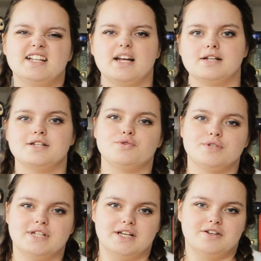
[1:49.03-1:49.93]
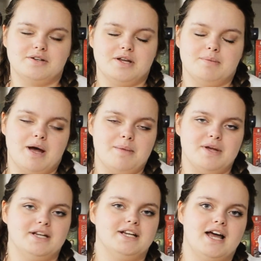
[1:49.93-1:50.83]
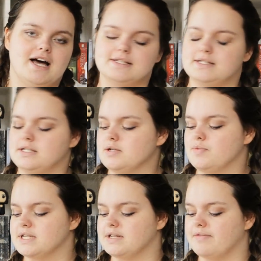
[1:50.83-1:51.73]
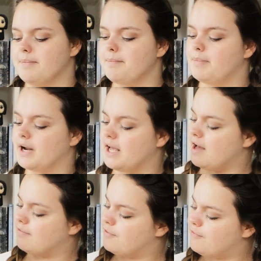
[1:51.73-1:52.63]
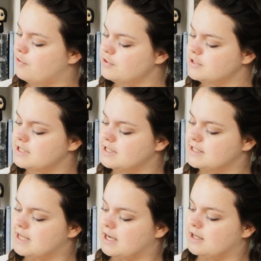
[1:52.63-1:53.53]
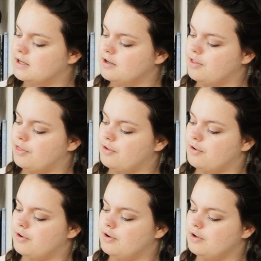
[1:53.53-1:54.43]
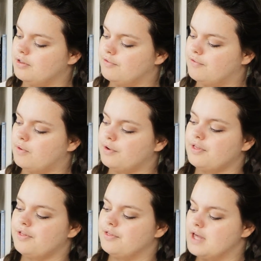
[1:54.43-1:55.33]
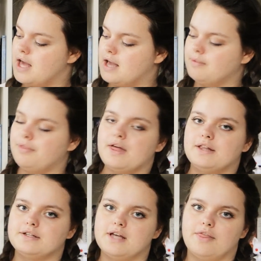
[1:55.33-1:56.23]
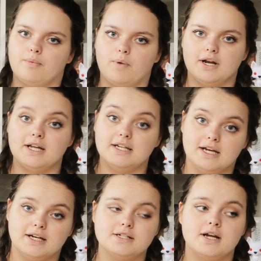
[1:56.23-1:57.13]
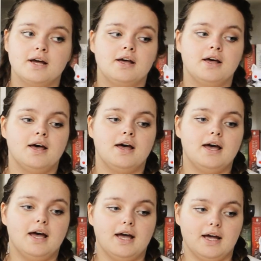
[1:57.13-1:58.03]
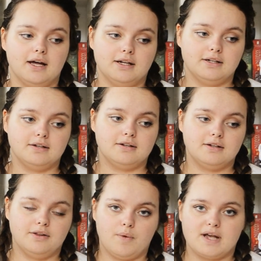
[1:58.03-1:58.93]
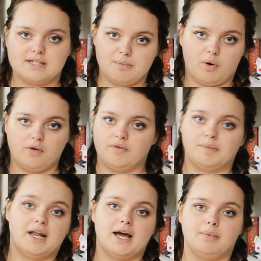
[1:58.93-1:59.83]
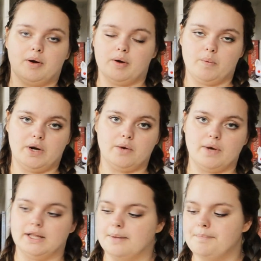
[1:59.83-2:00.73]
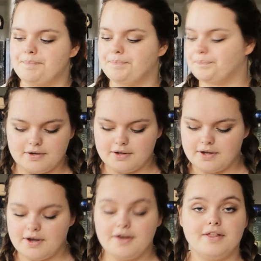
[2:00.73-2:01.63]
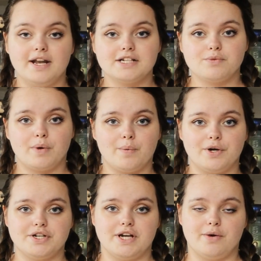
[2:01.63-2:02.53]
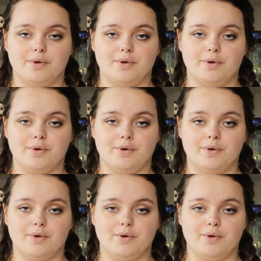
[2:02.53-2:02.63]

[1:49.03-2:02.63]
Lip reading: not as interesting in my opinion as the rest of them. But I have the first, the second, the third, the fourth, the 8th, and the 10th one in Danish. And the rest I borrowed from the library when I read them. The next one I want to share